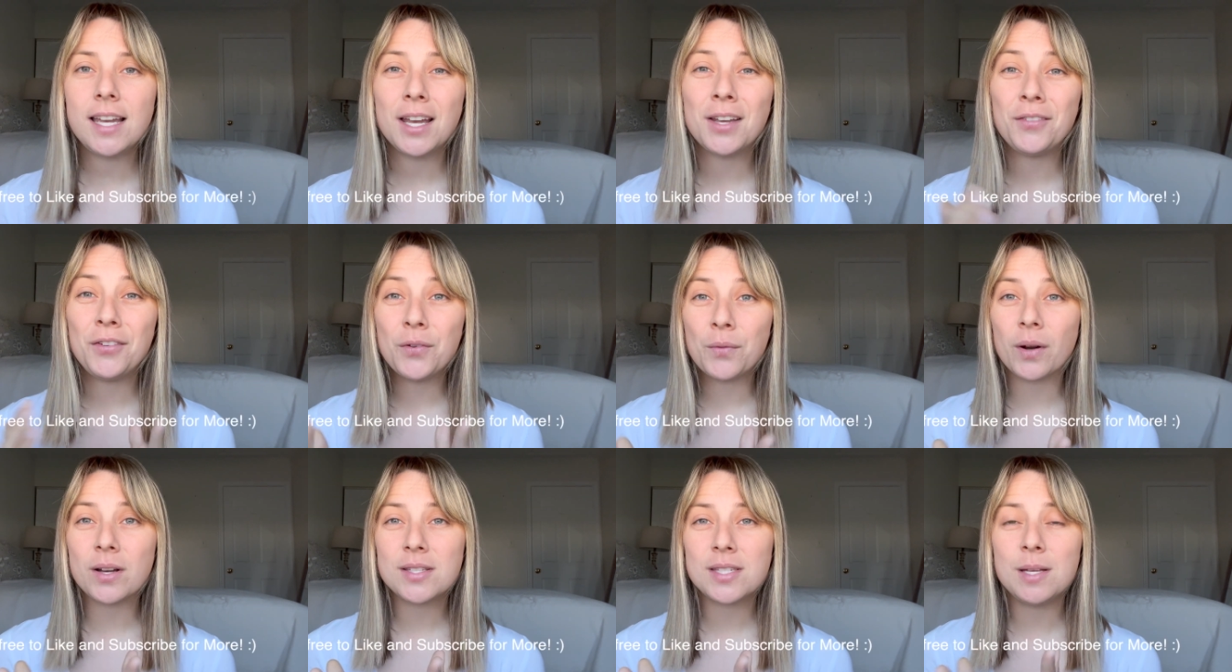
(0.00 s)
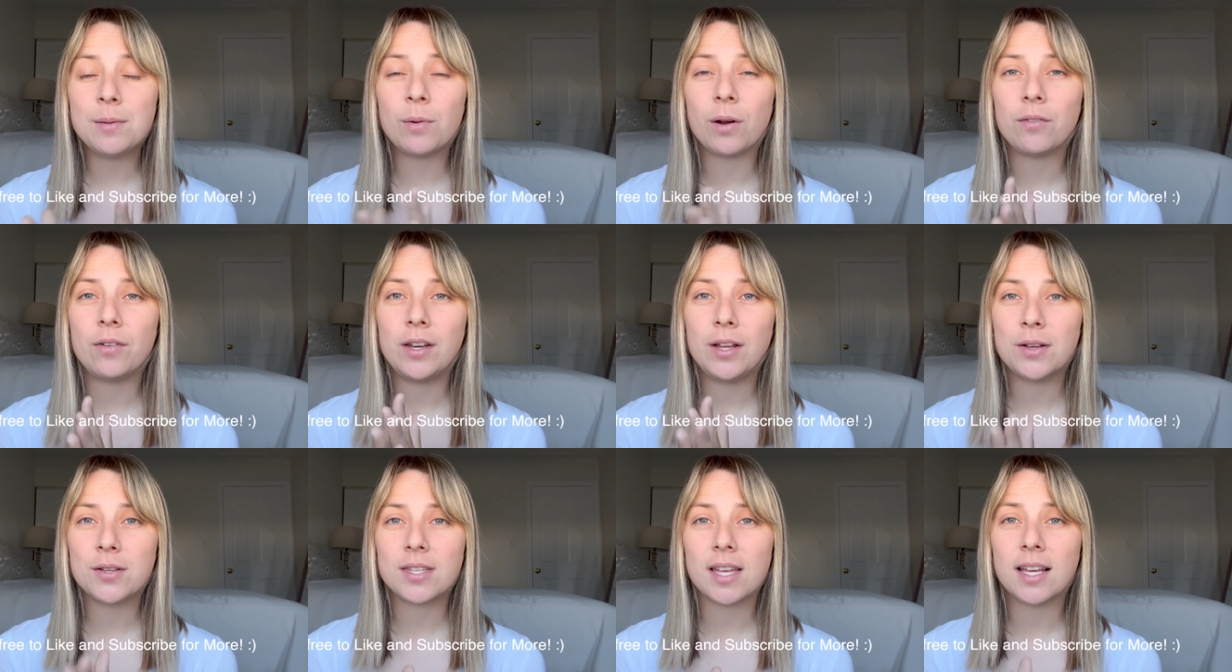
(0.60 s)
And if you want to see more
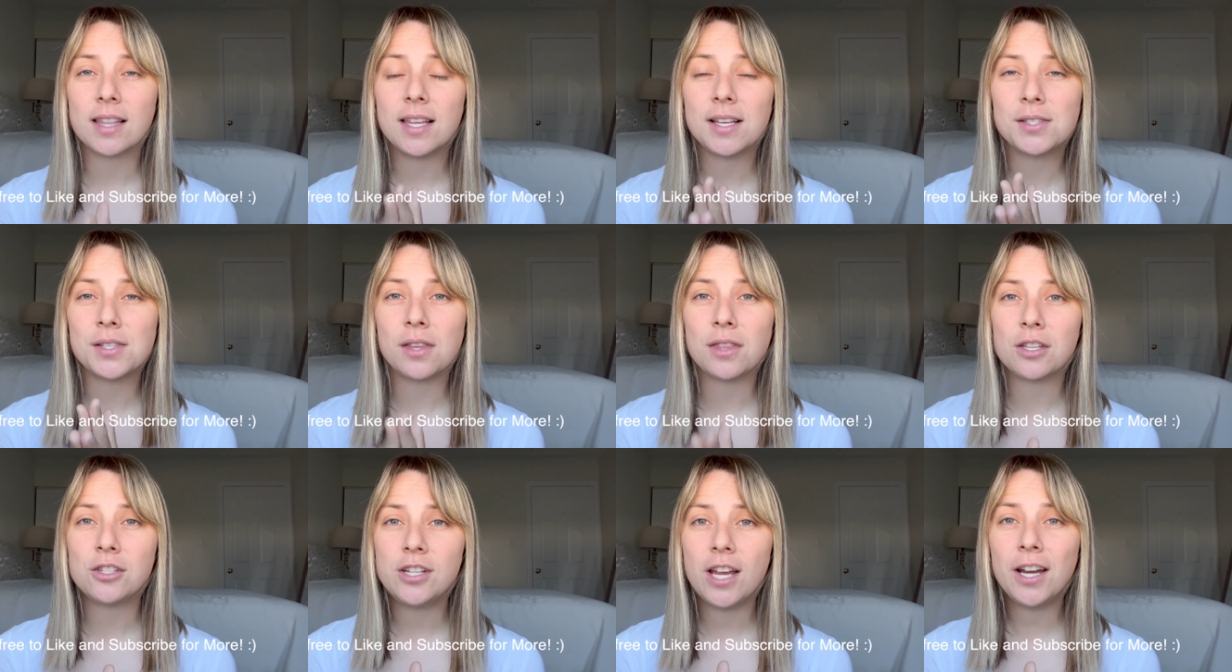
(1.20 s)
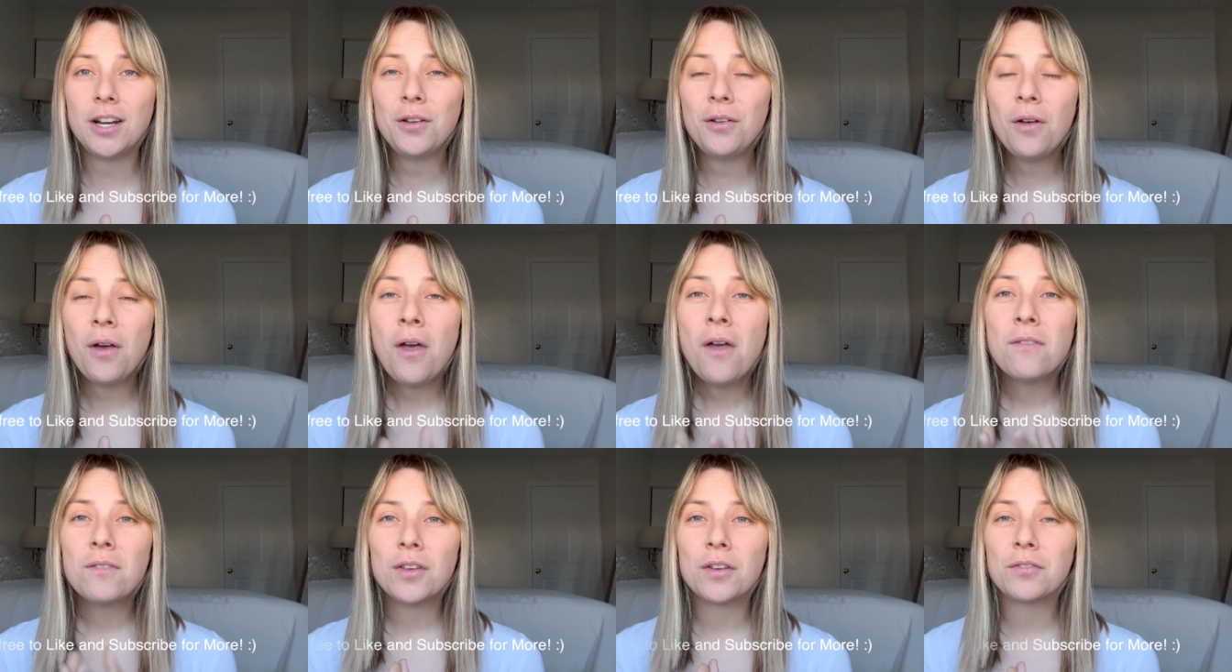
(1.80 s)
videos like this on the channel,
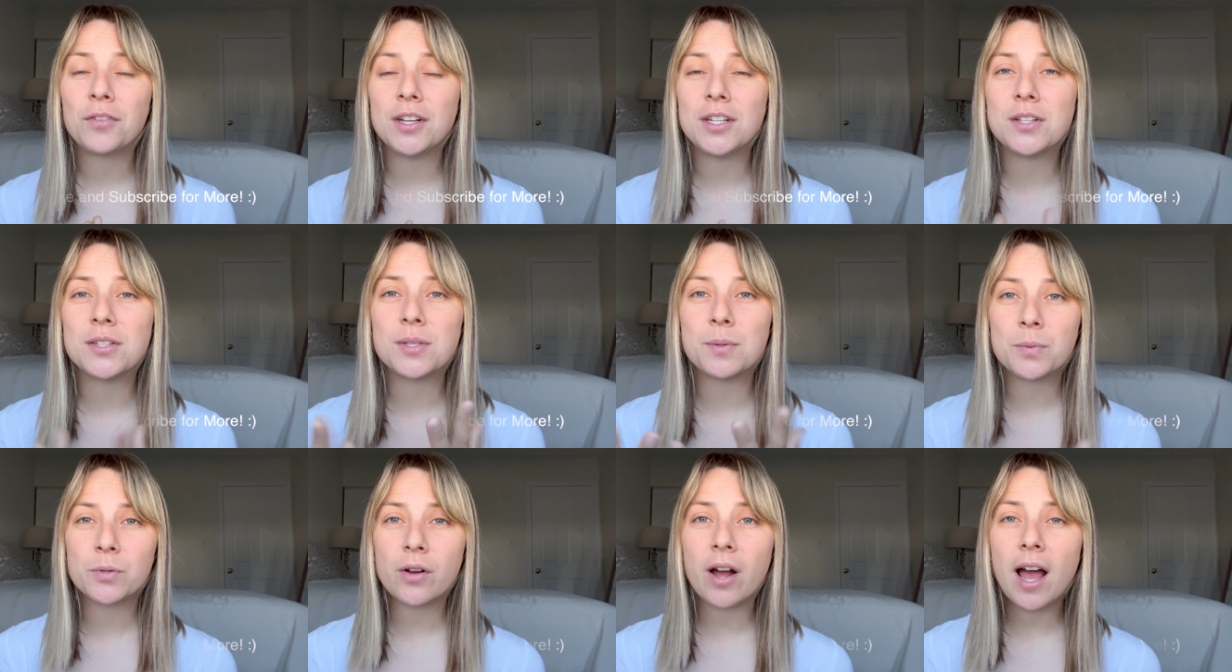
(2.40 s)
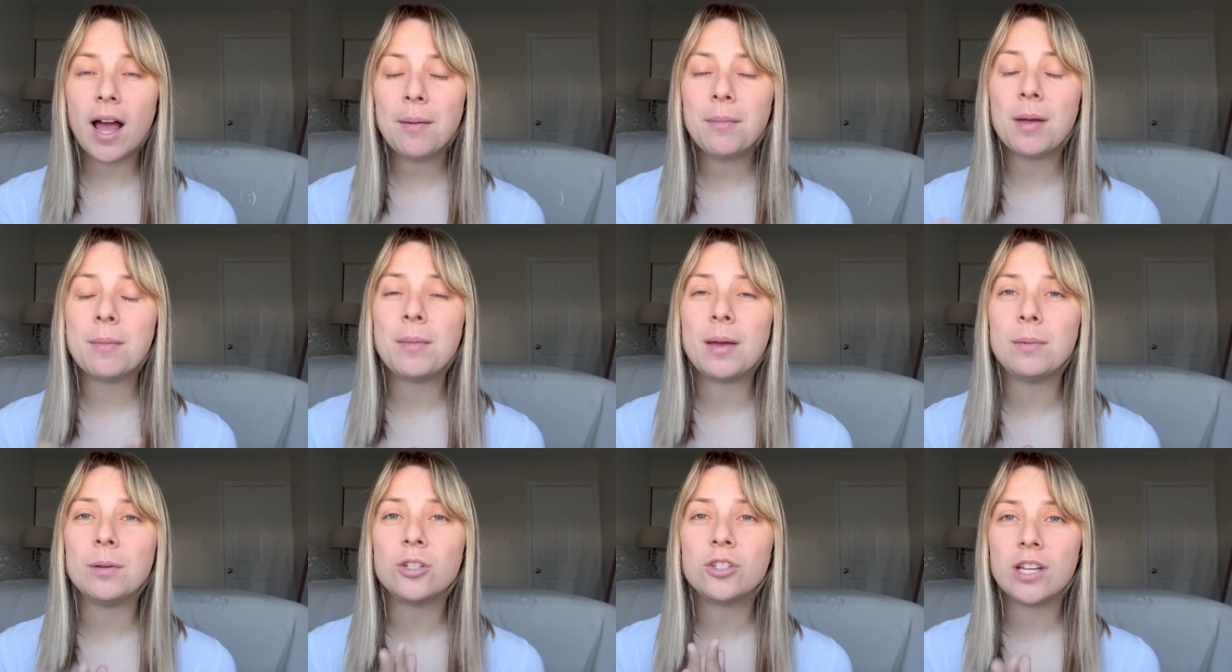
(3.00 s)
feel free to subscribe and
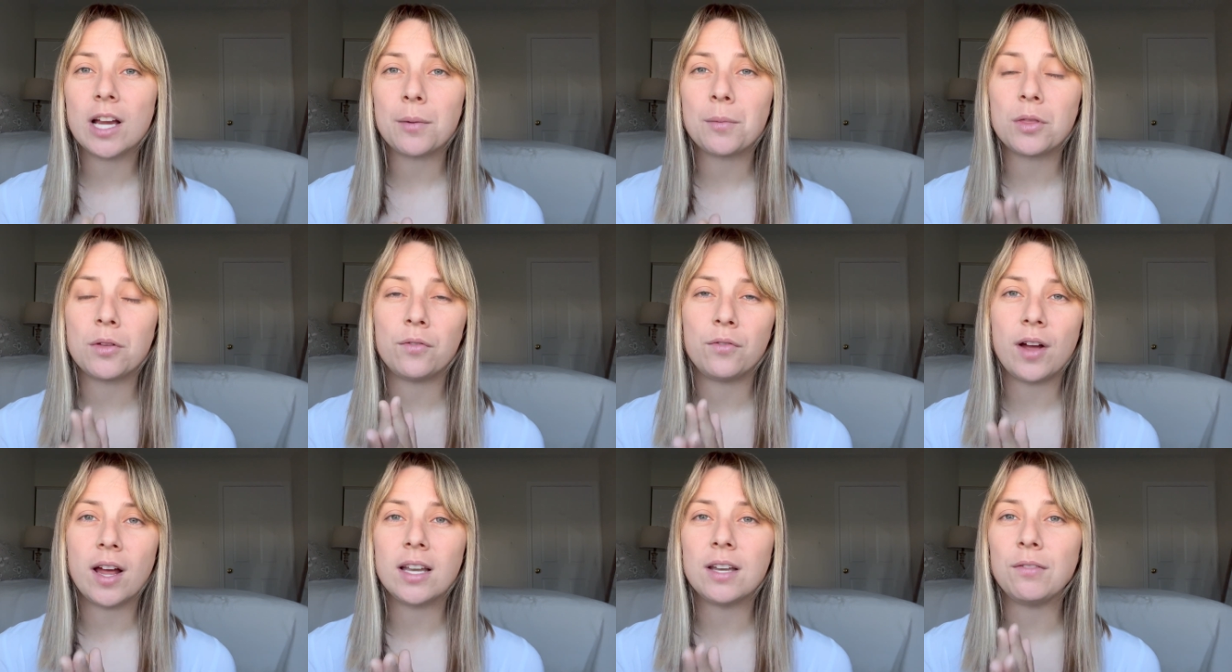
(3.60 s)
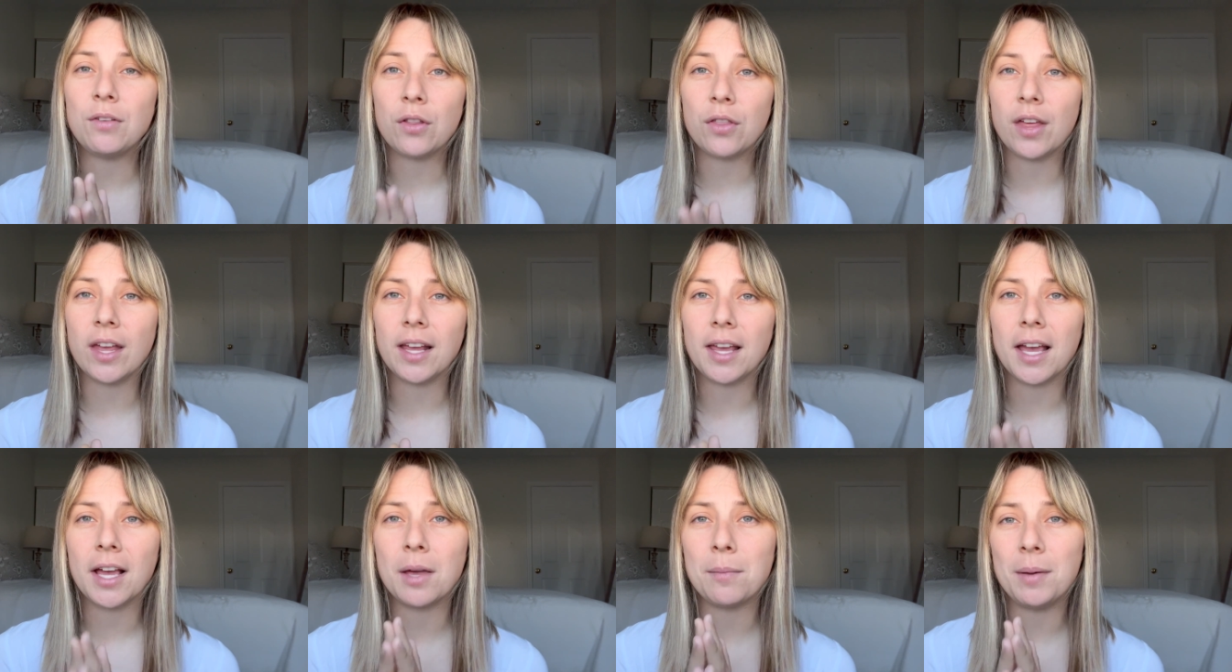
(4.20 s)
maybe share with a friend if you
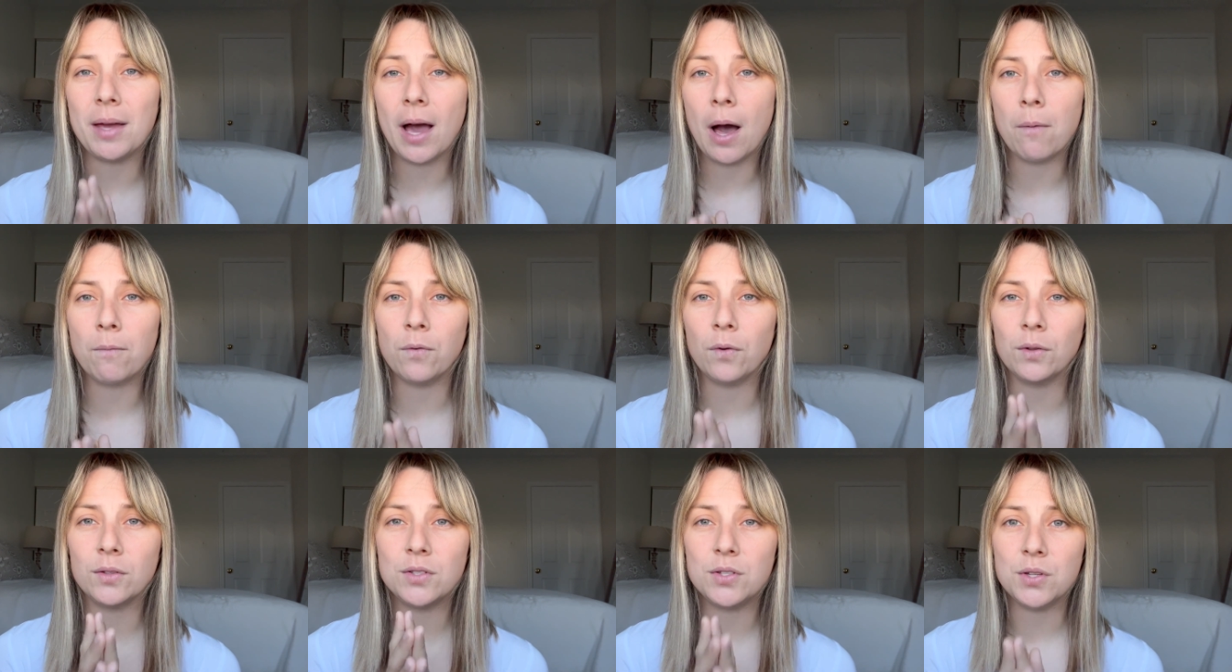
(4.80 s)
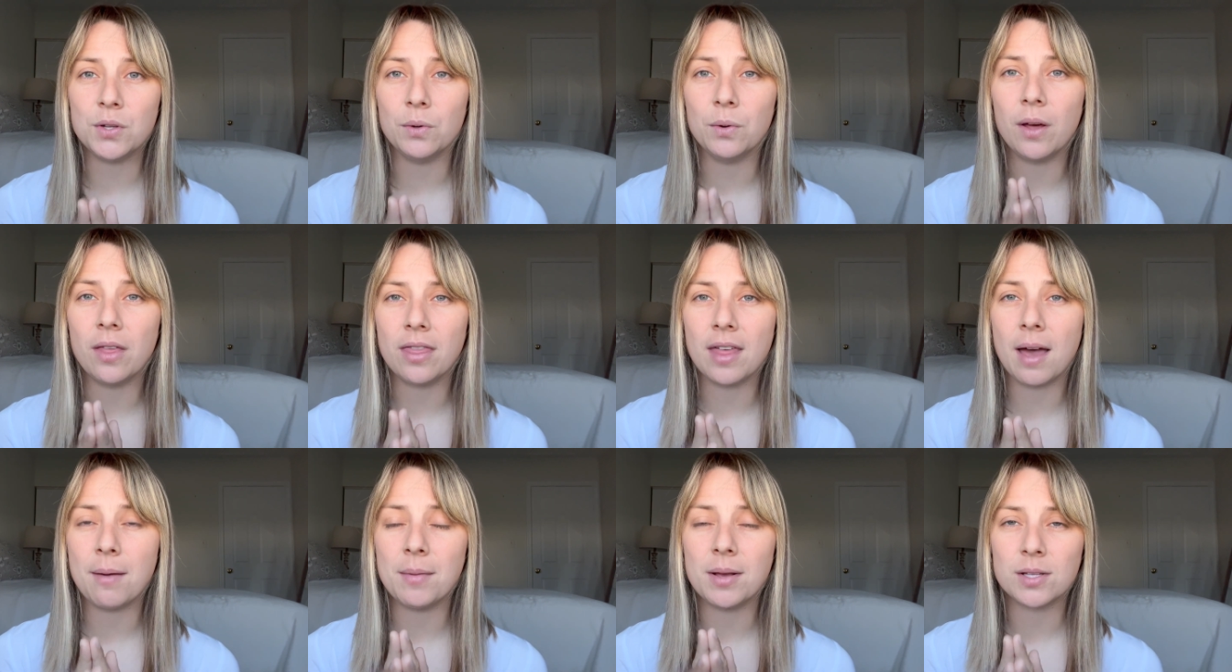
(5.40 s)
think it could be helpful to
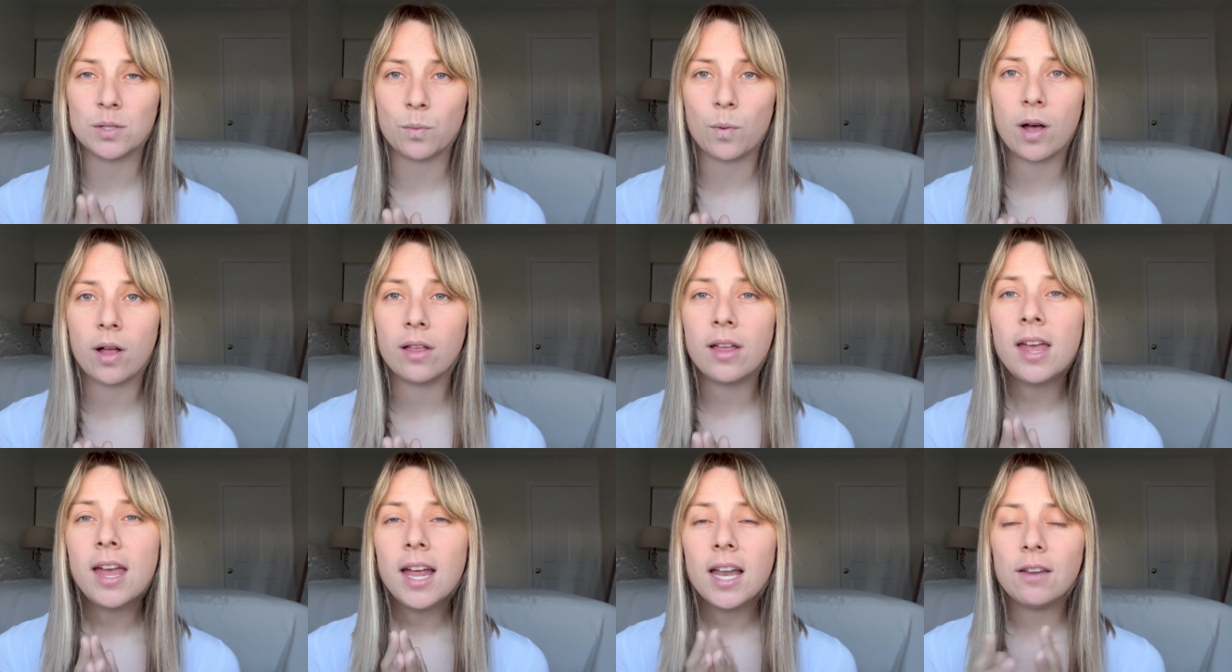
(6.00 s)
them as well,